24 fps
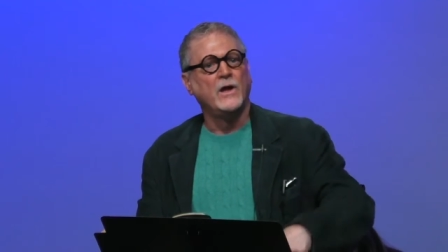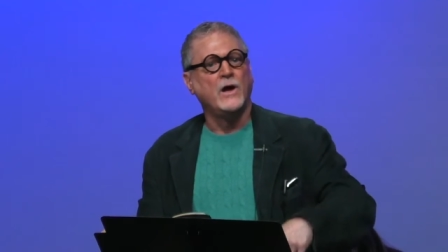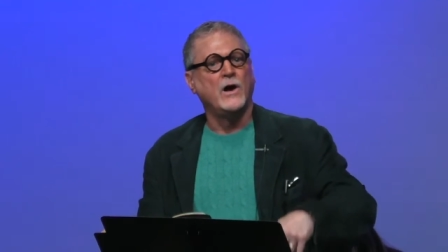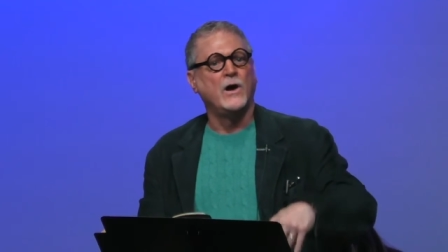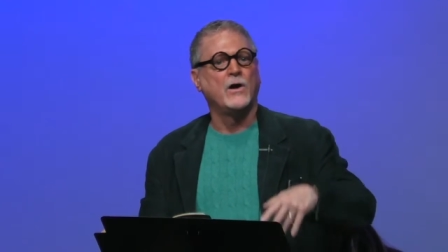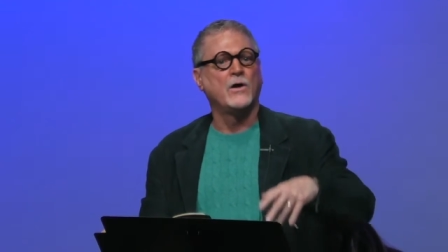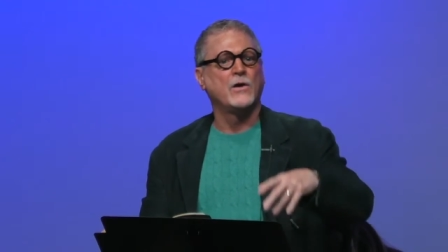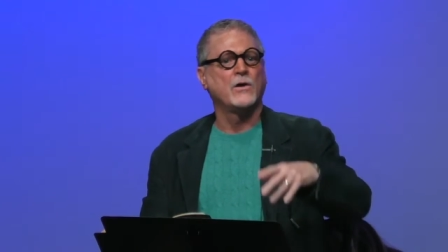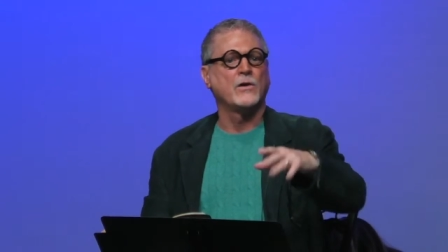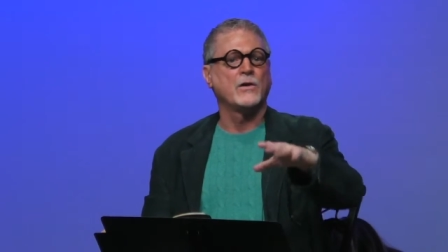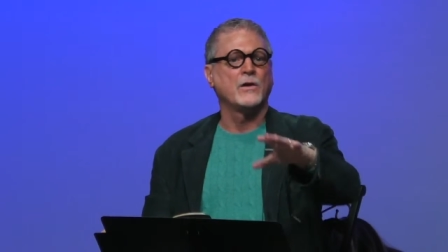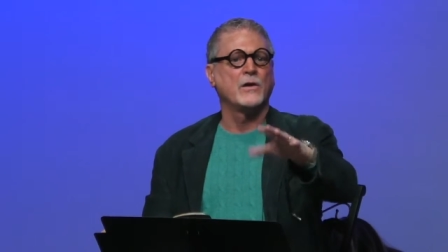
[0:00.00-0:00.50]

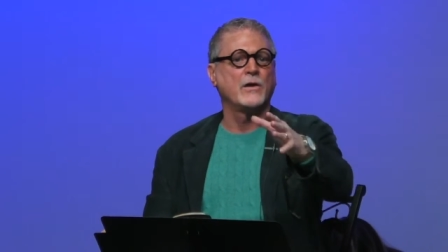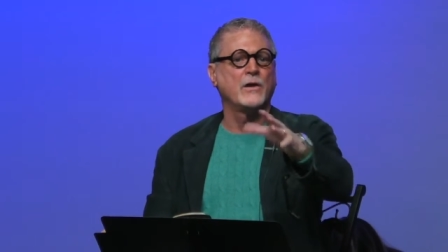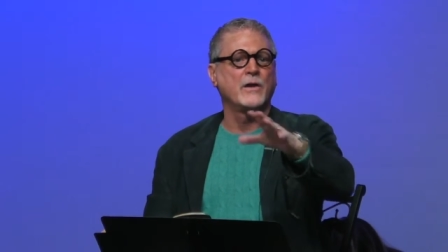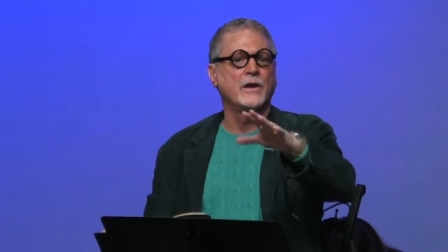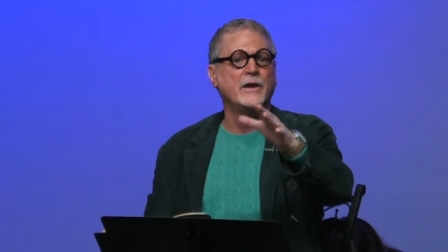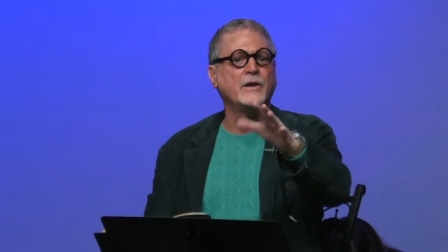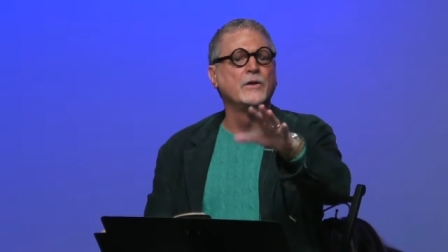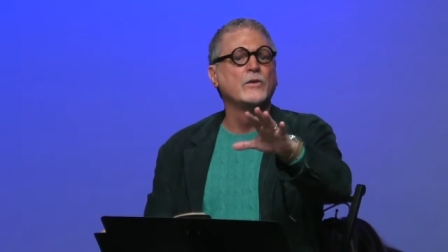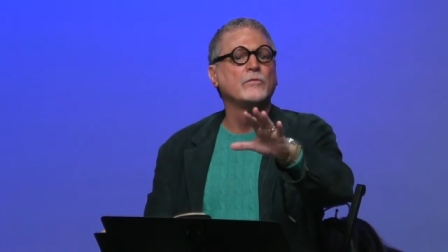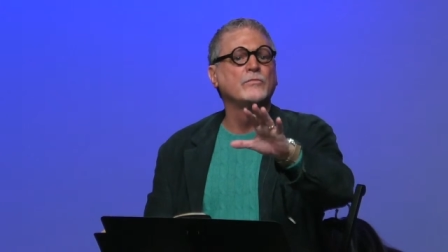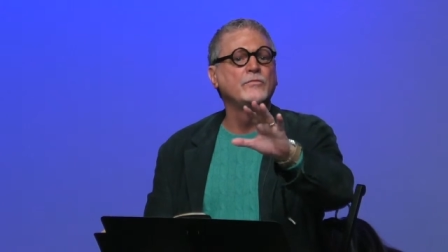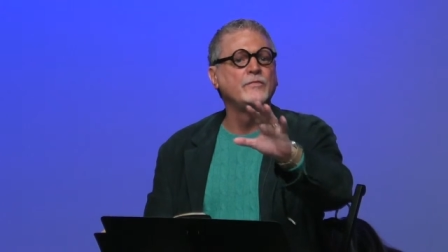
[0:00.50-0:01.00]
are
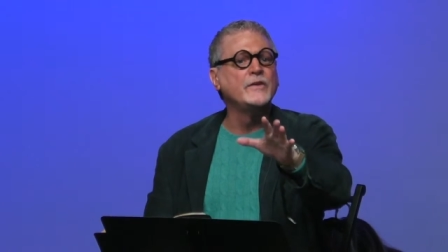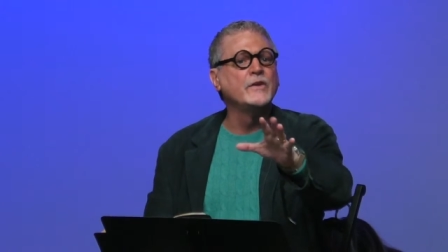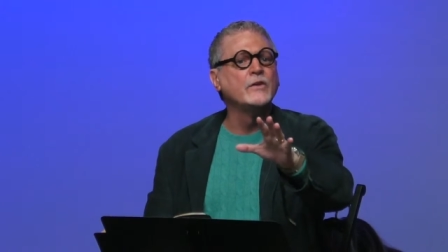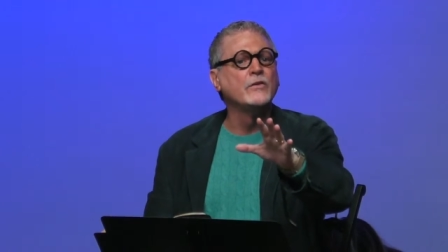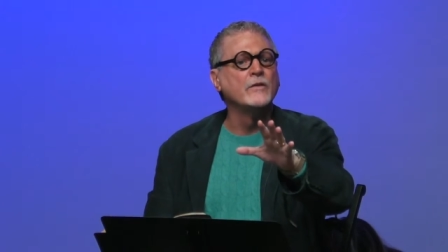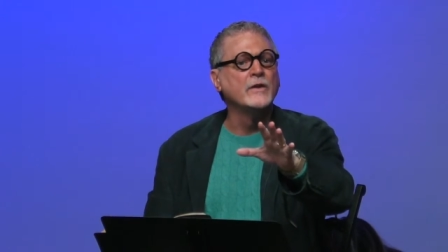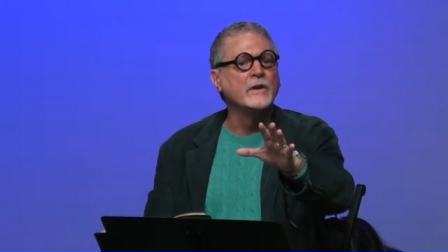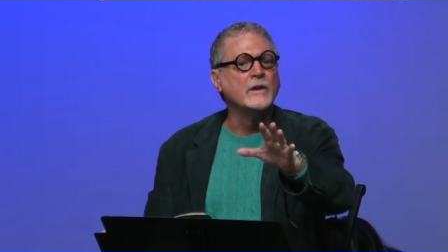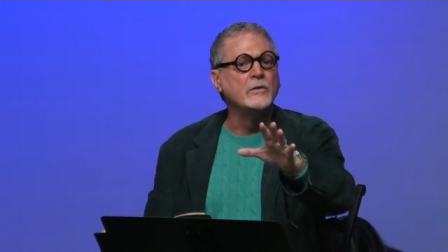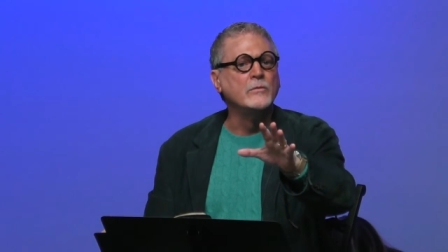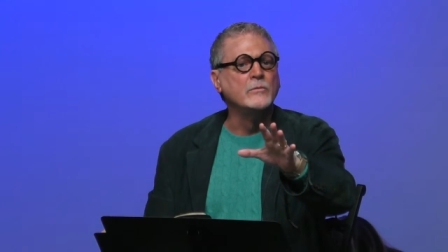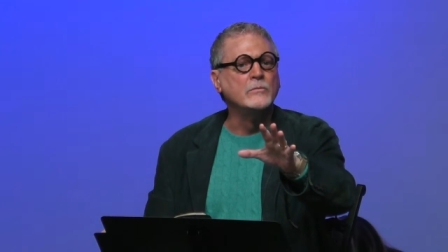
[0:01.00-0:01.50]

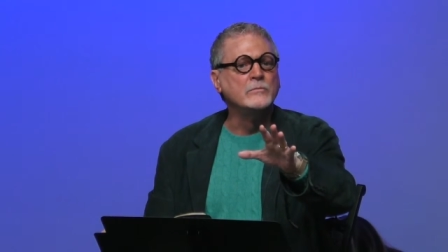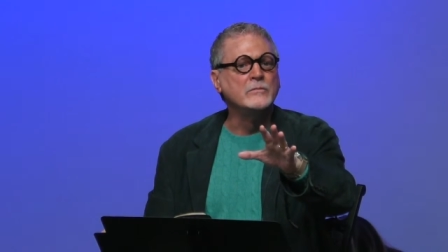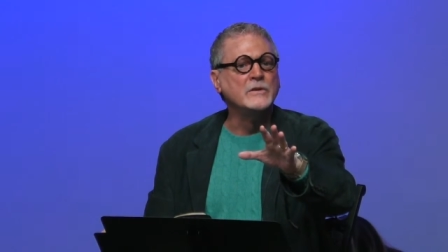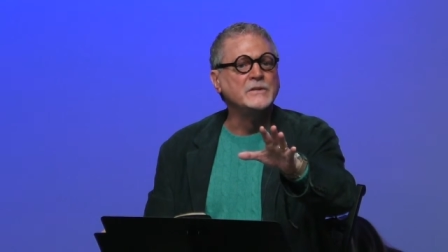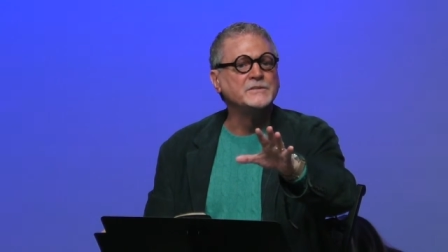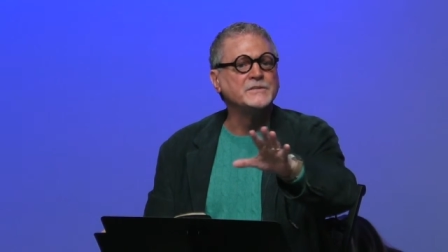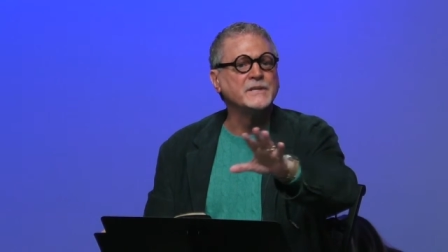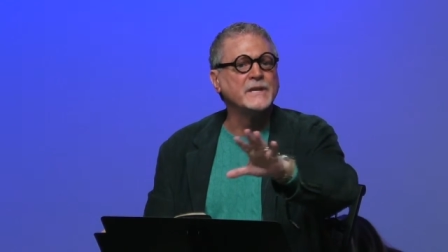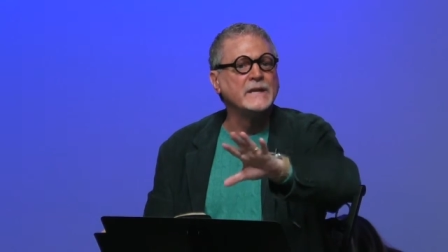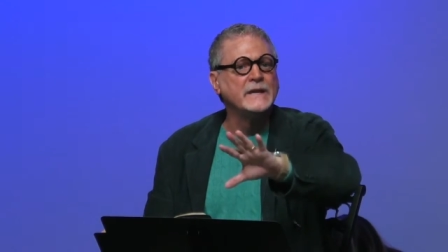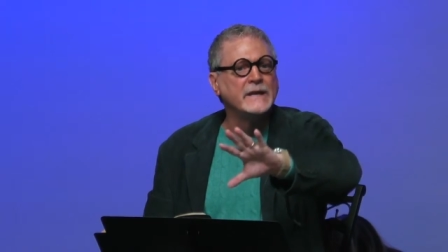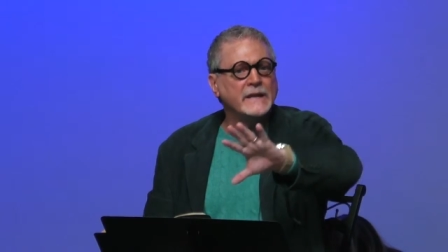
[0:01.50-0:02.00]
interfering. We
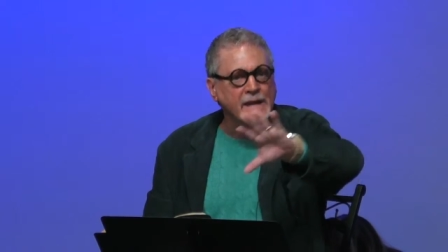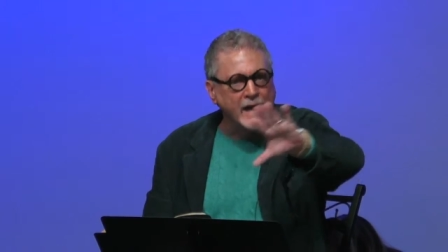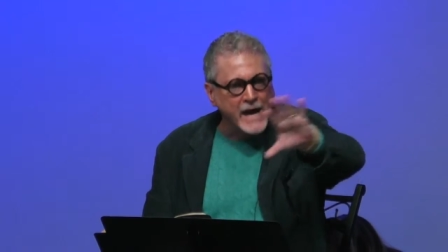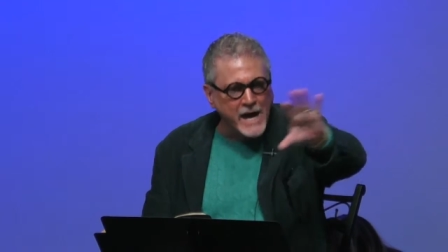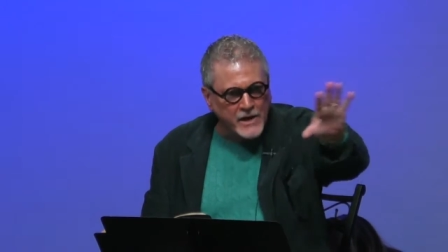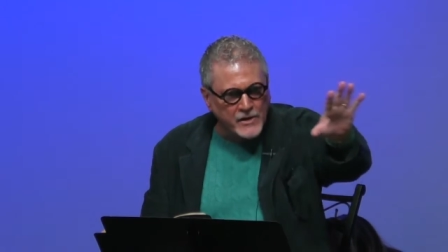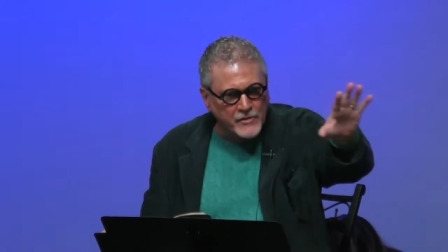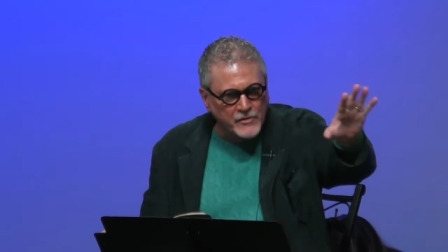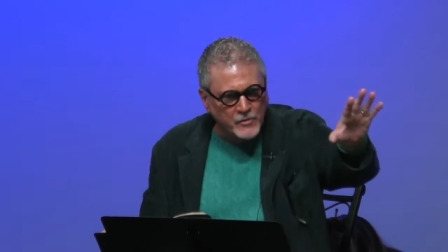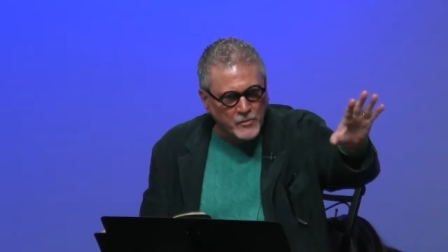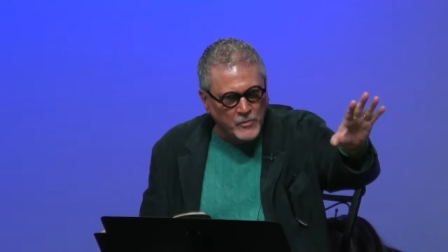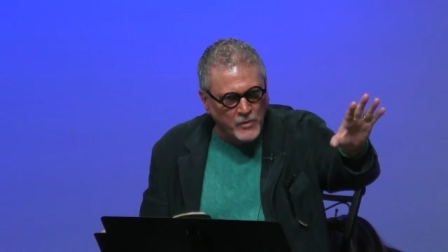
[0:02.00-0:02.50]
say, get
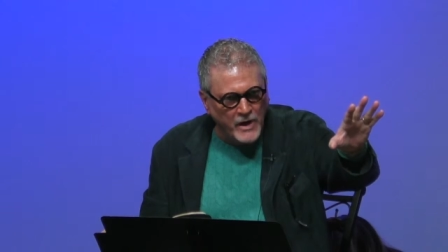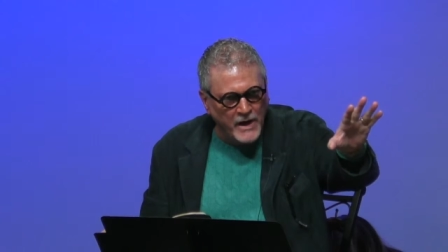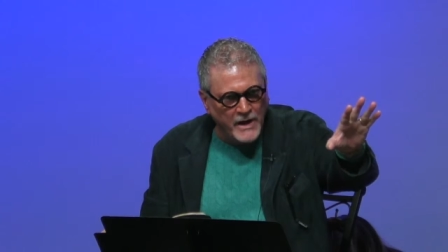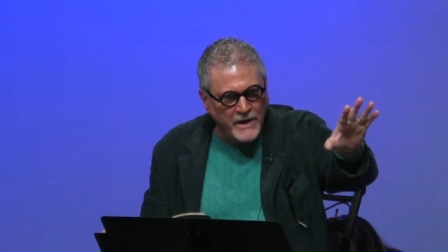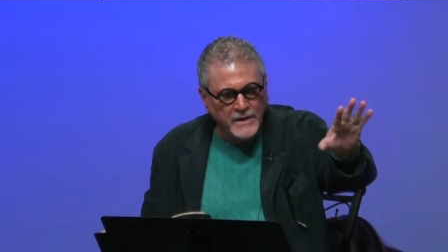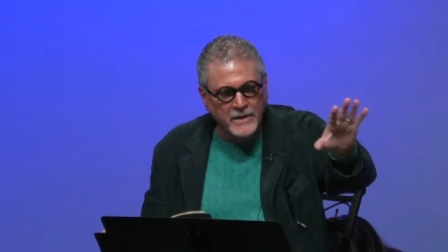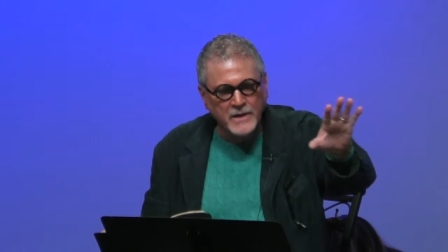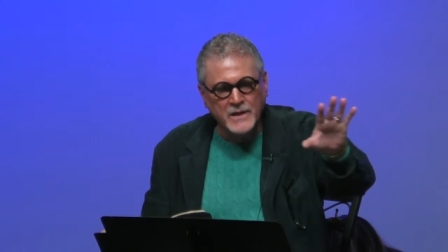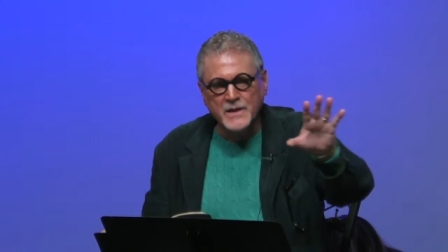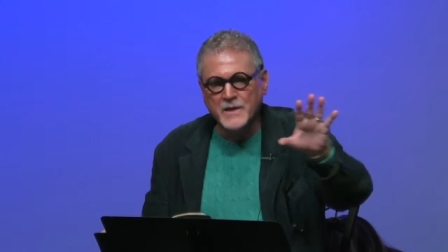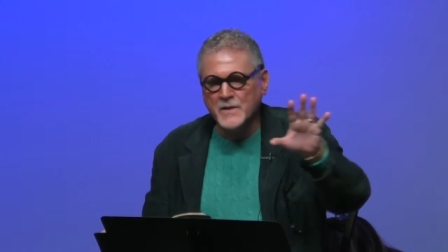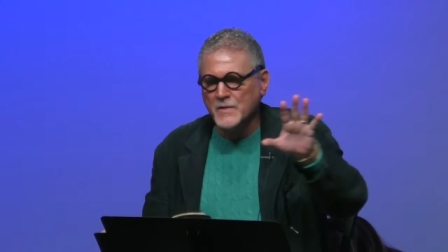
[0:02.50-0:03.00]
out of the way.